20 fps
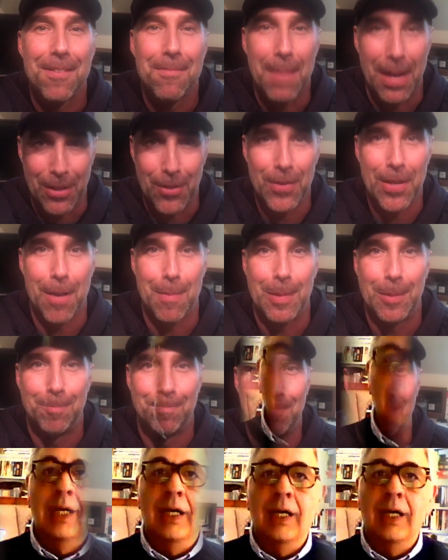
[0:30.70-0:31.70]
Michael Gellman.
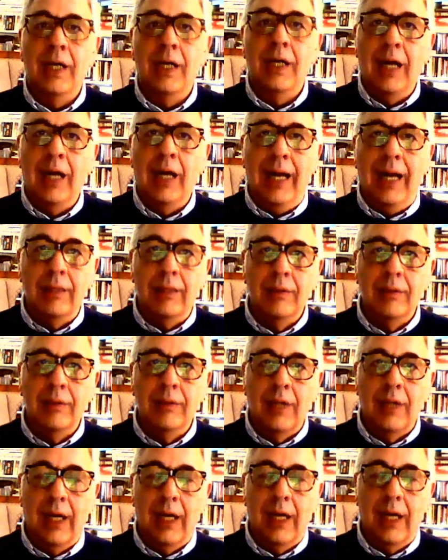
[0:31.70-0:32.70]
Hi.
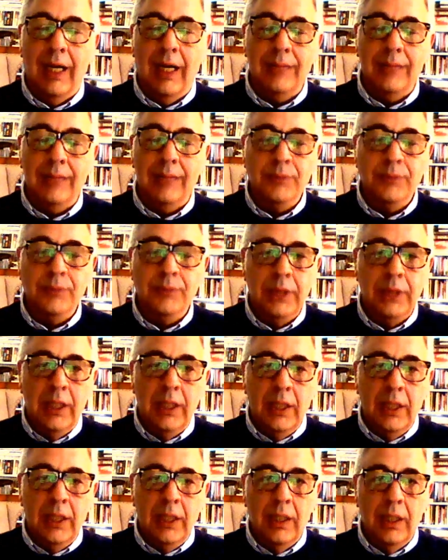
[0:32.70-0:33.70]
Uh,
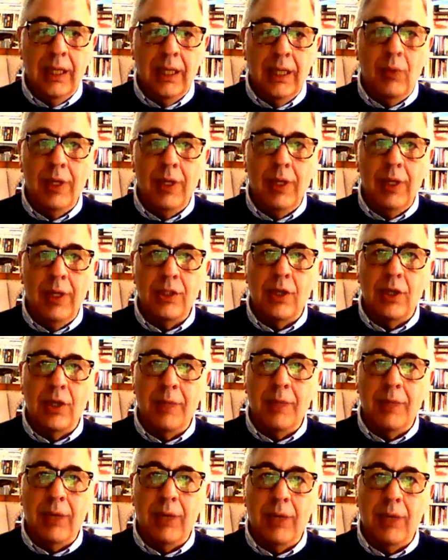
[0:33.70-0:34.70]
I wanted to
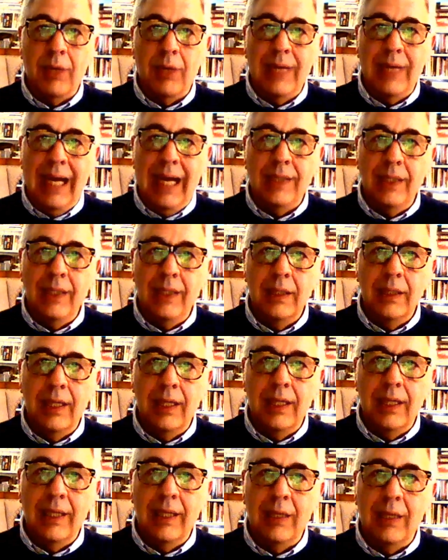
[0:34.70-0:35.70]
talk about reacting,
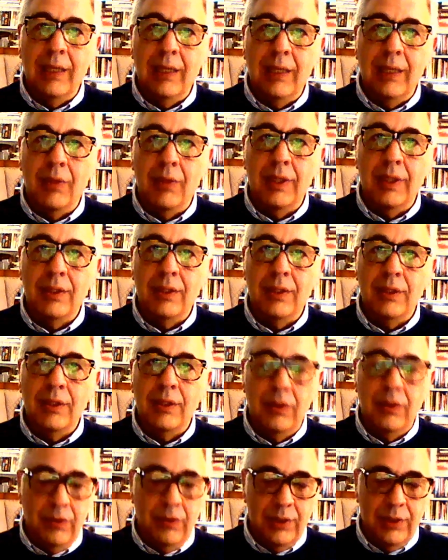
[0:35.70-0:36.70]
and I wanted
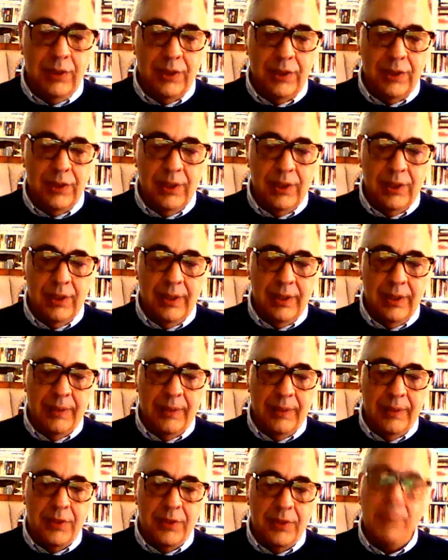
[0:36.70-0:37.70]
to just
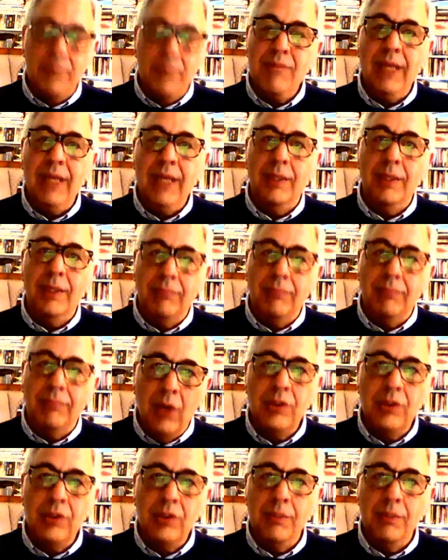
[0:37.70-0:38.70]
to me, the
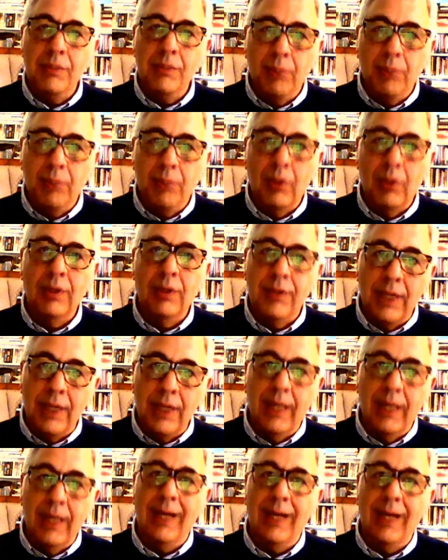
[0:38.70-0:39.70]
most important
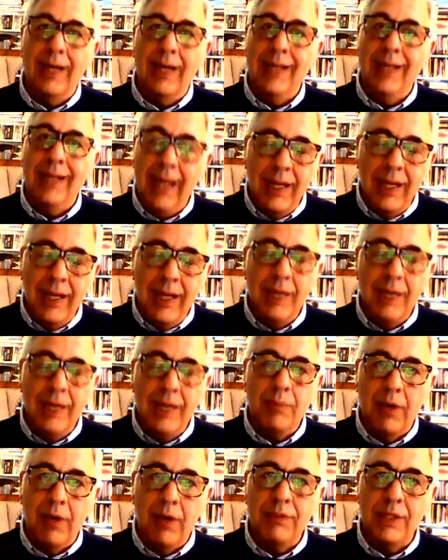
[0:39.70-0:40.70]
thing on any
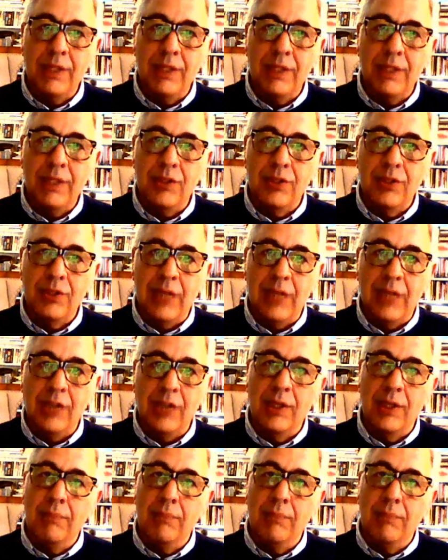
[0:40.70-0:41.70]
improvisational
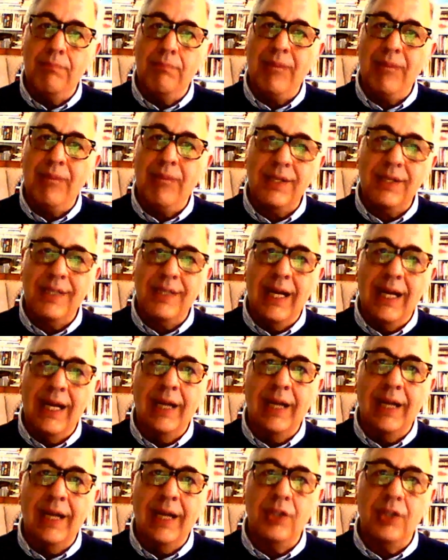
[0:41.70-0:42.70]
stage, and the best thing
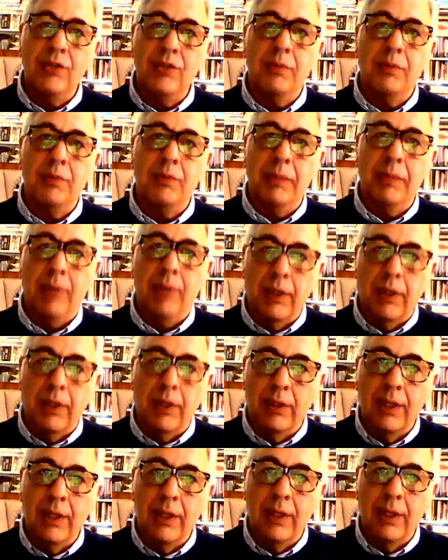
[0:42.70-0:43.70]
I can do for my
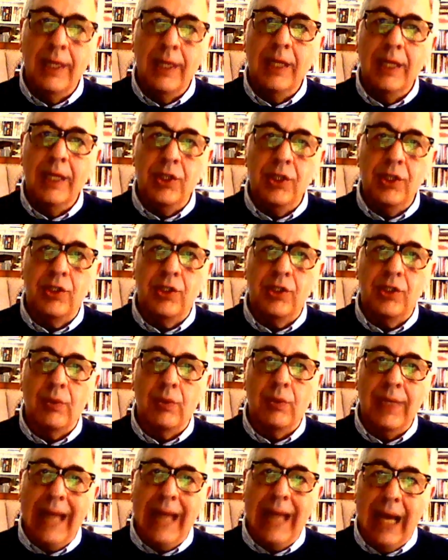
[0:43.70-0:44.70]
partner, is to
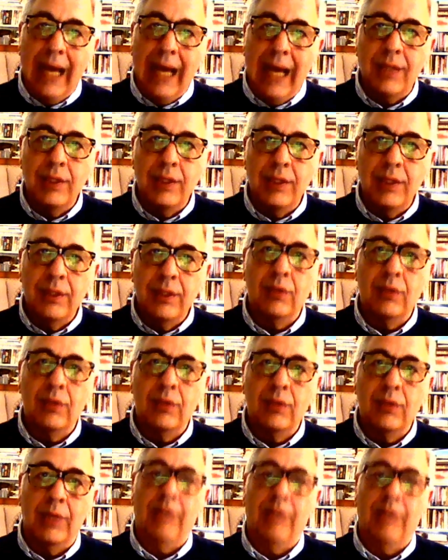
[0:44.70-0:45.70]
react to
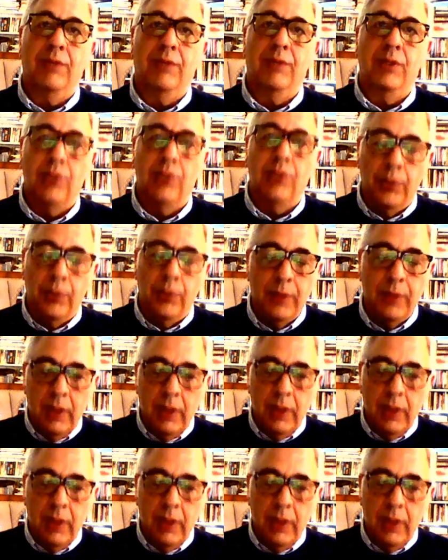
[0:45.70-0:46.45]
whatever you do.